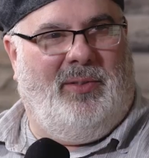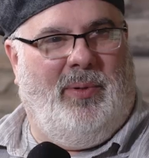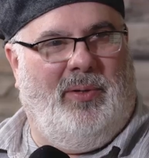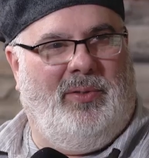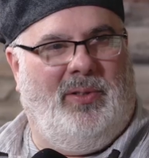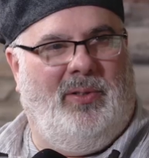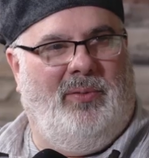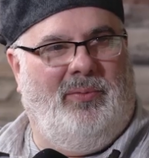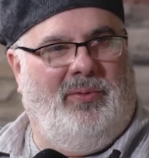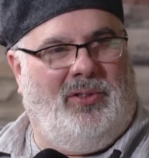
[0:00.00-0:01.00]
opposed
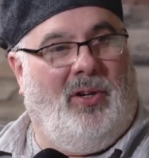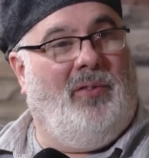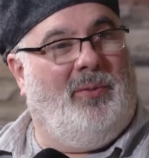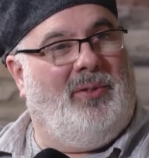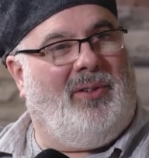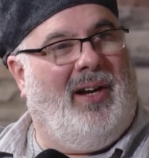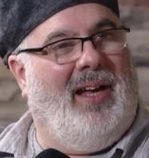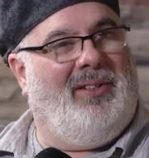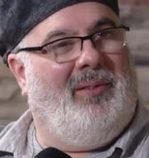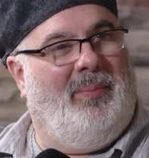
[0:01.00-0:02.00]
to start from
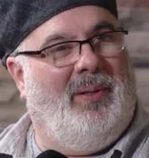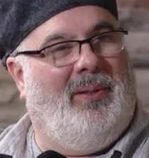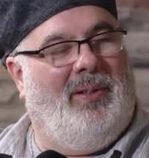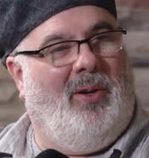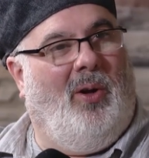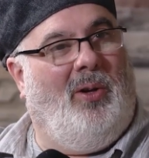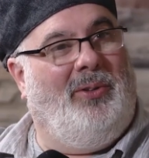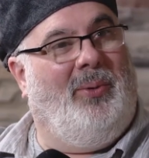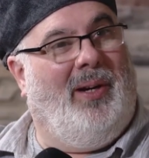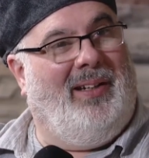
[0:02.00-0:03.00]
scratch and build an all
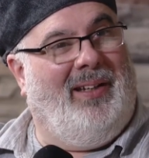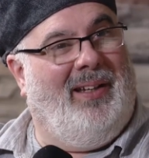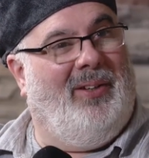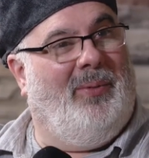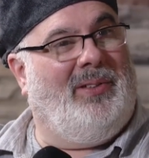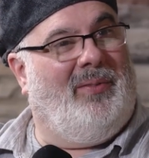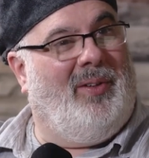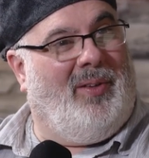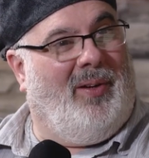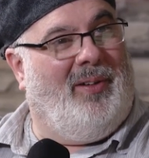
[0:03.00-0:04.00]
new idea no one's ever
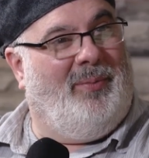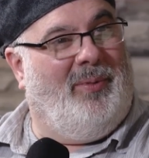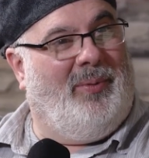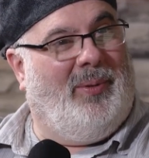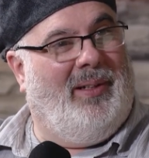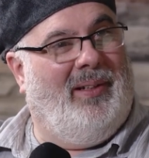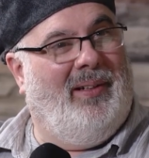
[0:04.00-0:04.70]
thought of before.